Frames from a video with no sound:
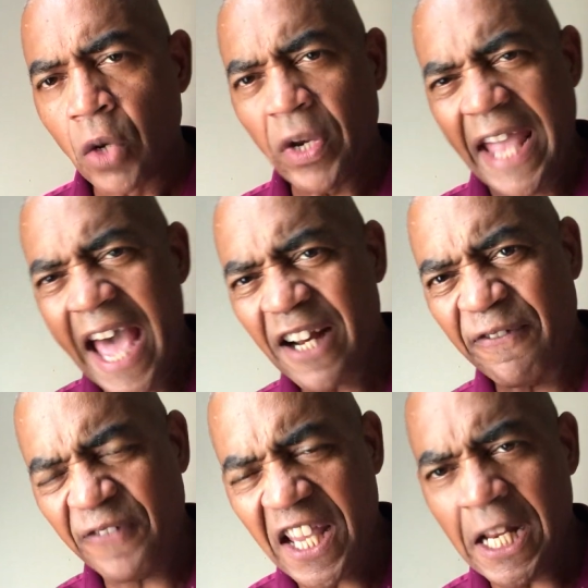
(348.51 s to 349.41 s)
We had a
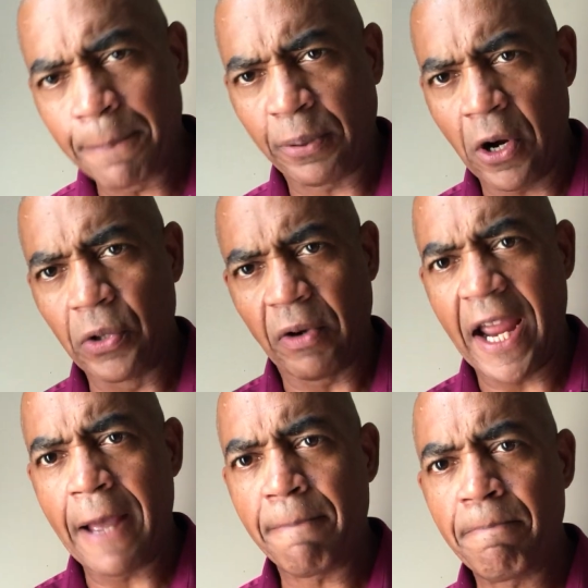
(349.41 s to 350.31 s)
feeding
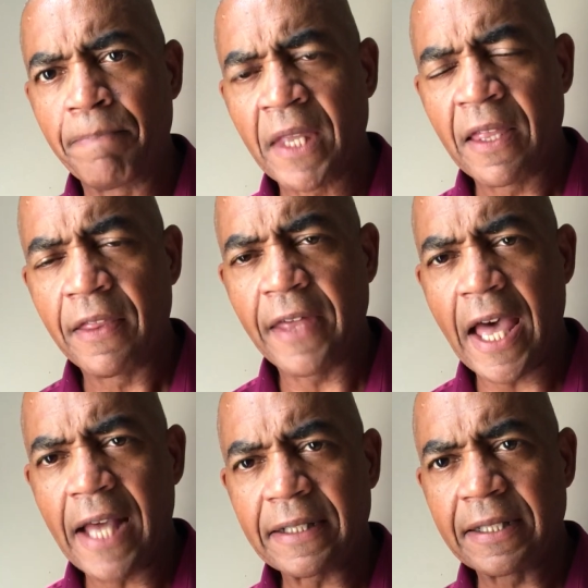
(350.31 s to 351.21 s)
program
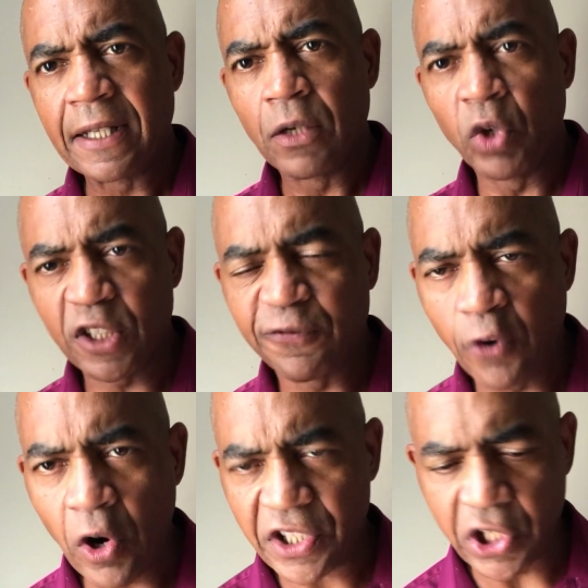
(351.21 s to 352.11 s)
that was
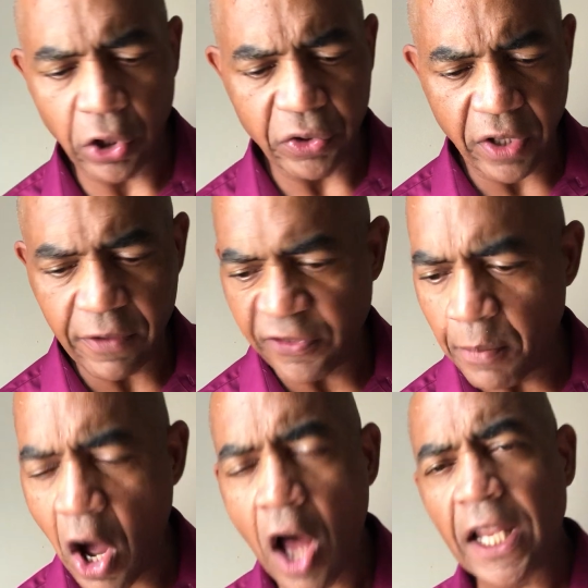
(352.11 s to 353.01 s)
for children
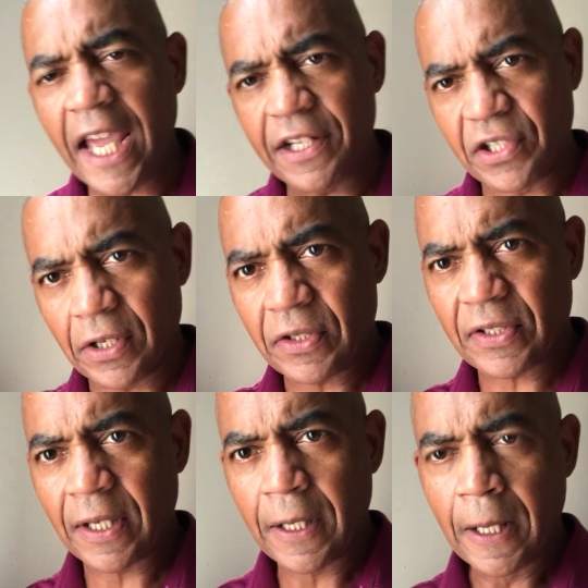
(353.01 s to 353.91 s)
from all
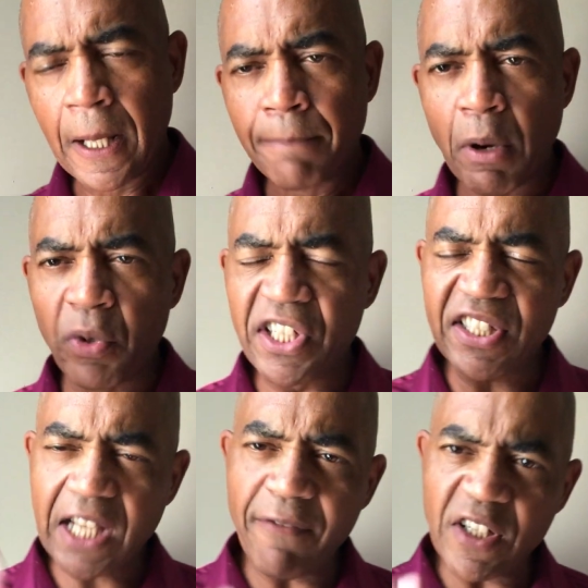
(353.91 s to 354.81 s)
ages, but we
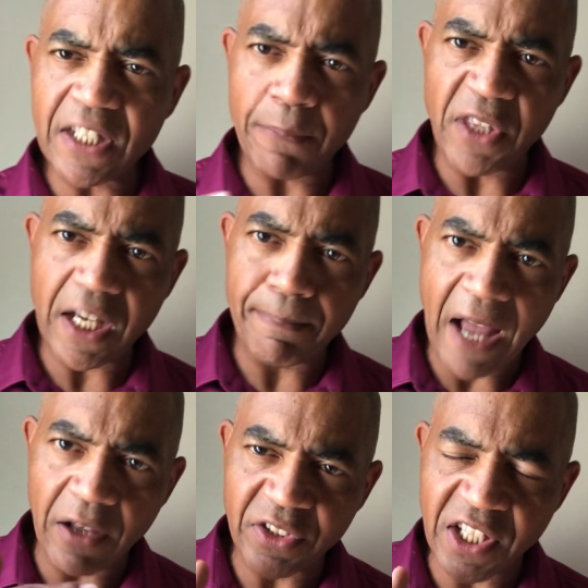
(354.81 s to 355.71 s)
discovered something
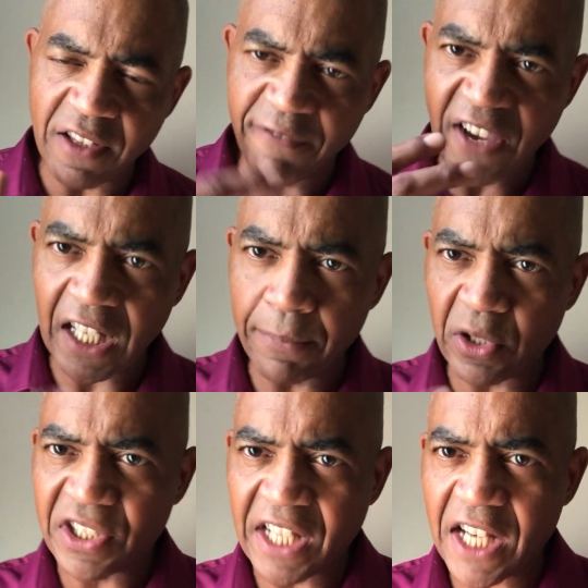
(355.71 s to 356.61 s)
about the
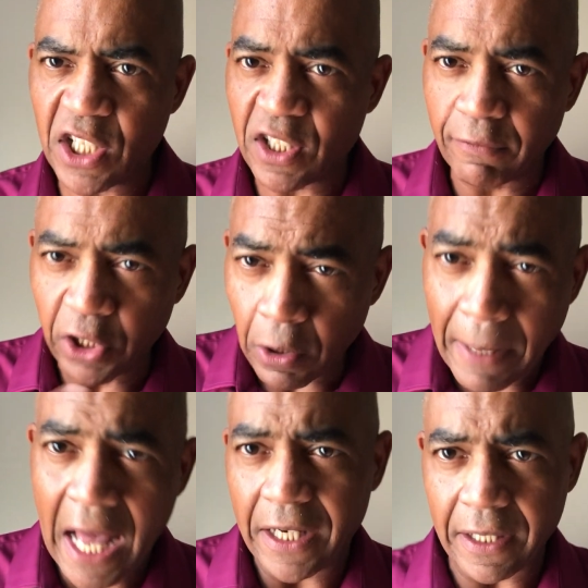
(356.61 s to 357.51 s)
developmental stages of little
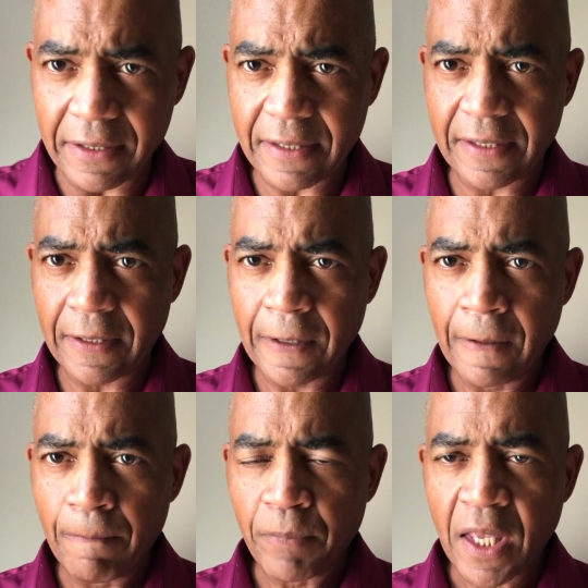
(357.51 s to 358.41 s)
bodies.
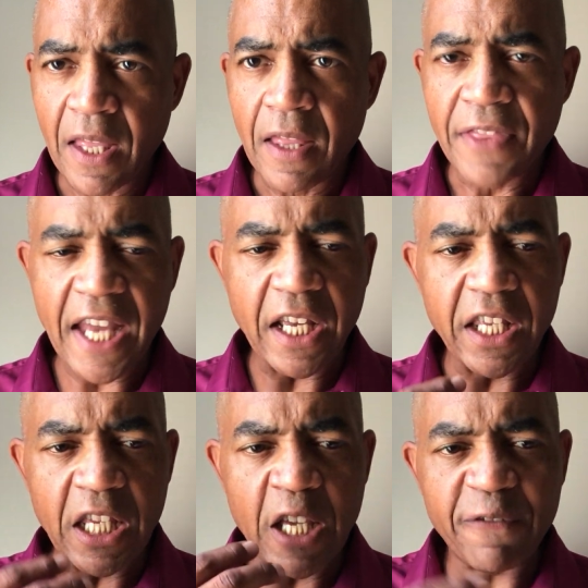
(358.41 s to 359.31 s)

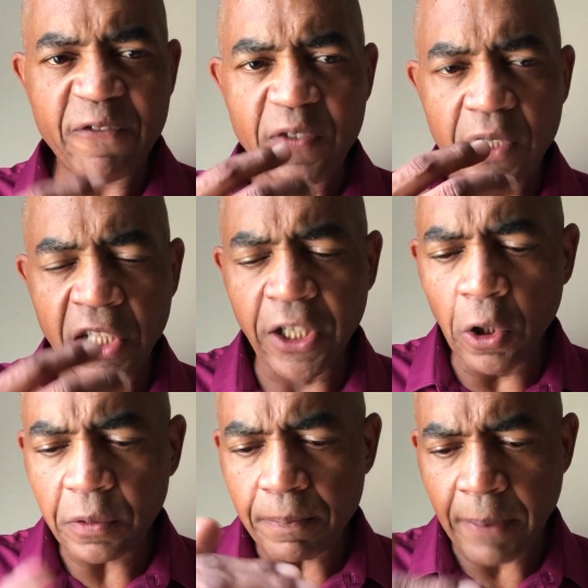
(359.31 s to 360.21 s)
That if
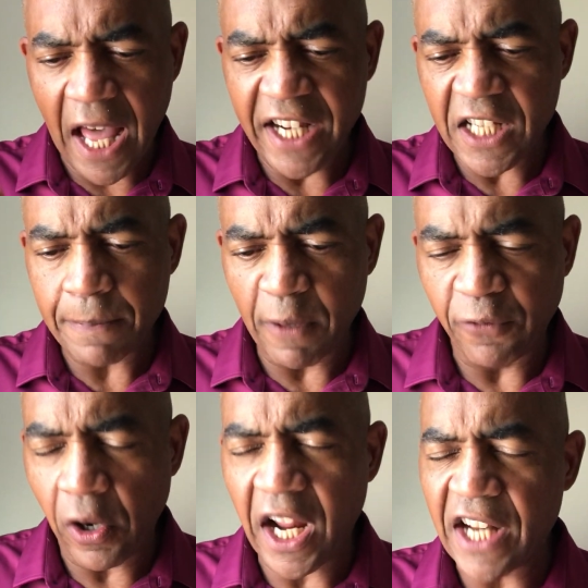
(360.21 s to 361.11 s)
little bodies
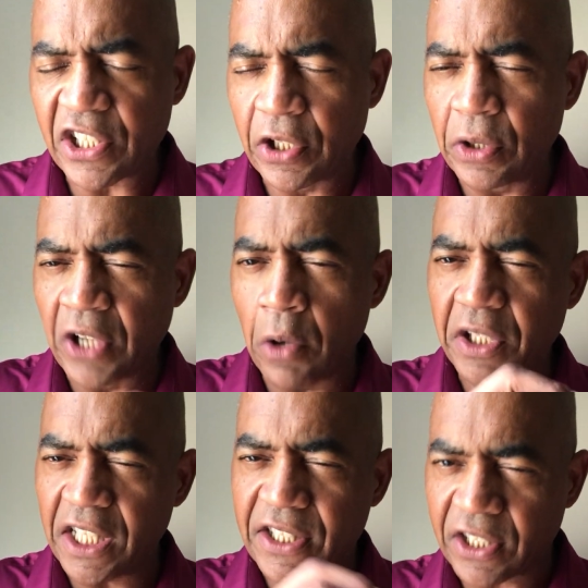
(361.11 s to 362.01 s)
before age 2
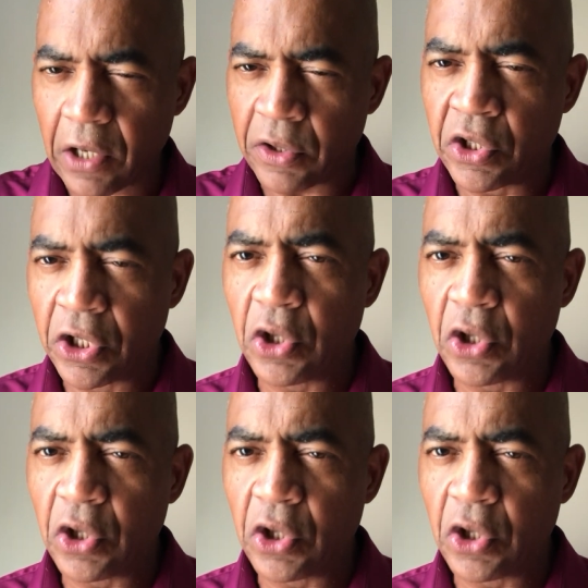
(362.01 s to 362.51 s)
don't get certain